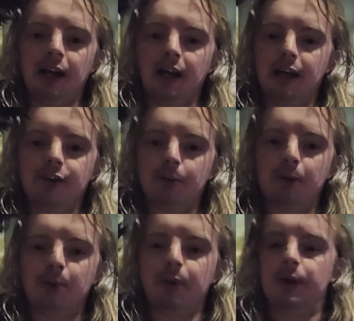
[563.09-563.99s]
it's not
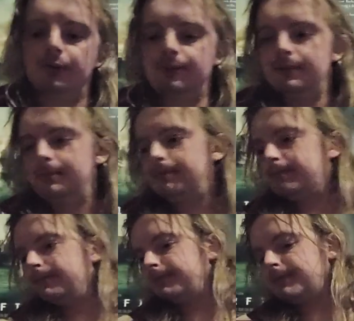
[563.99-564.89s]
popping off.
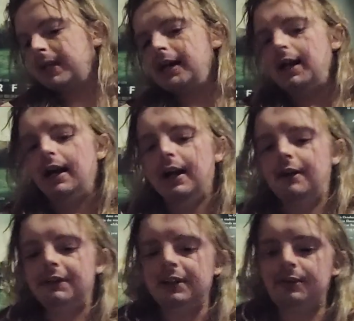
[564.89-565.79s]
And
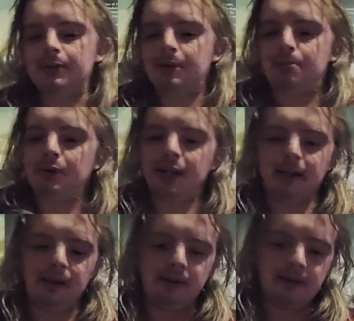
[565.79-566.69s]
I think this was a
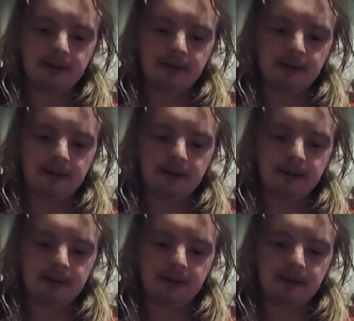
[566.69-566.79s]
pretty,